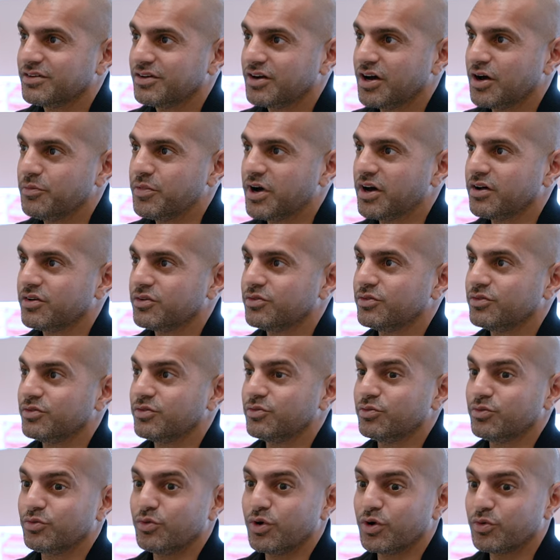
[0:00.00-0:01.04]
about
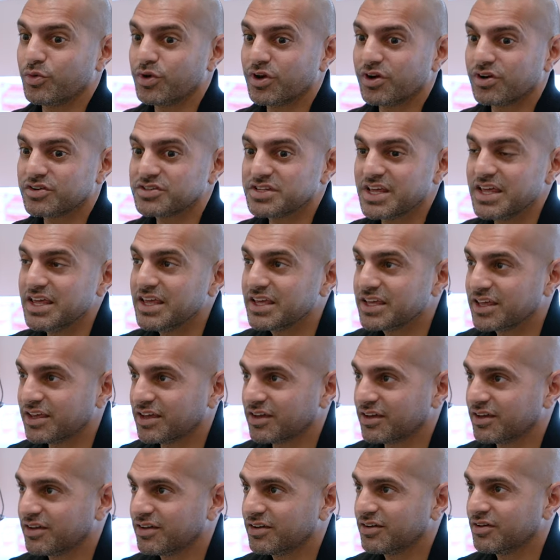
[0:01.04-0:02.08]
what we are
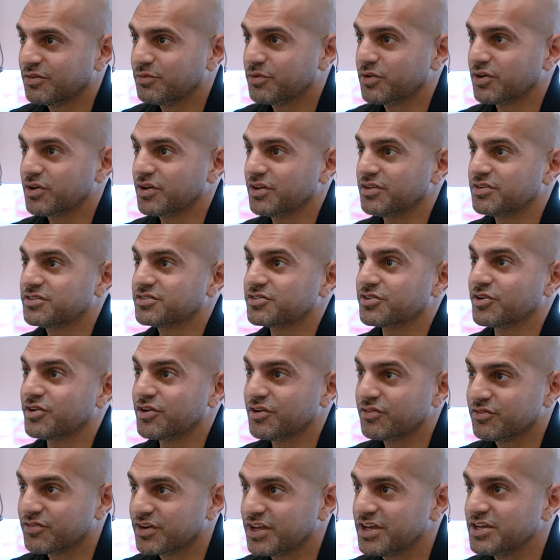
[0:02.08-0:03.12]
taking,
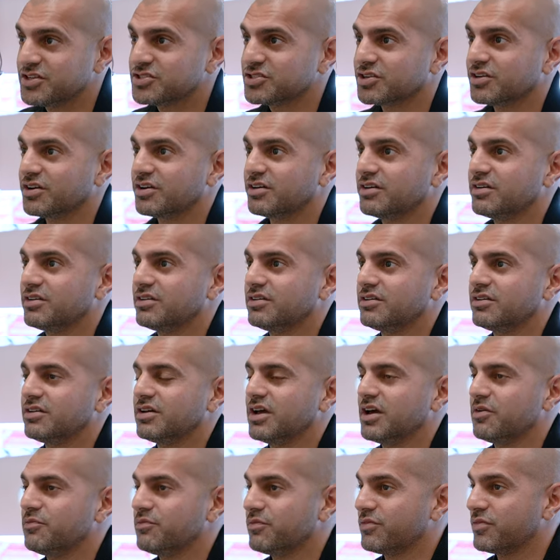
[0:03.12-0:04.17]
conserve nature,
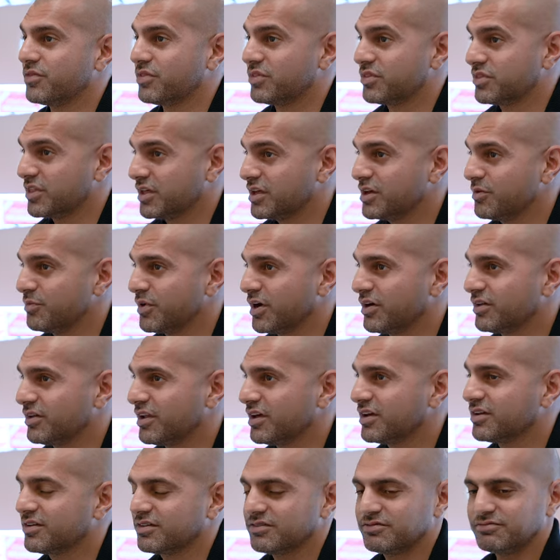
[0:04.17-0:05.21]
and think about,
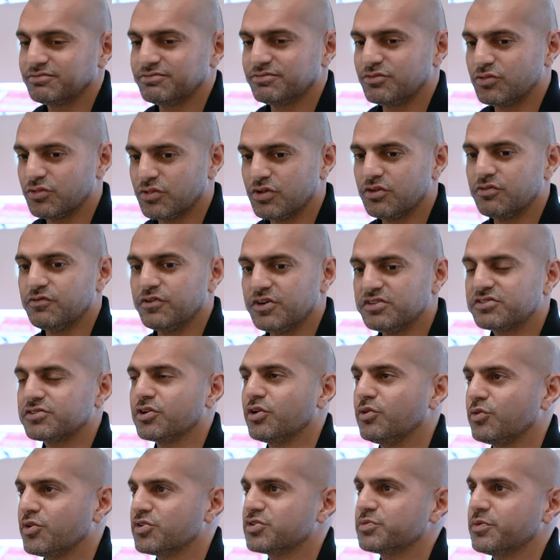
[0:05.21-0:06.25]
like,
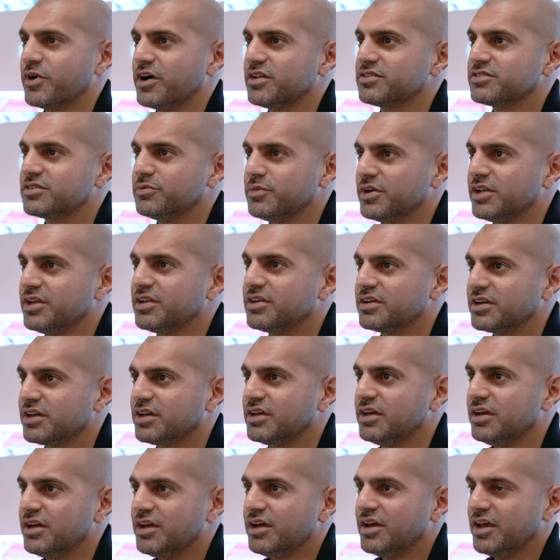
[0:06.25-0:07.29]
fiscal responsibility.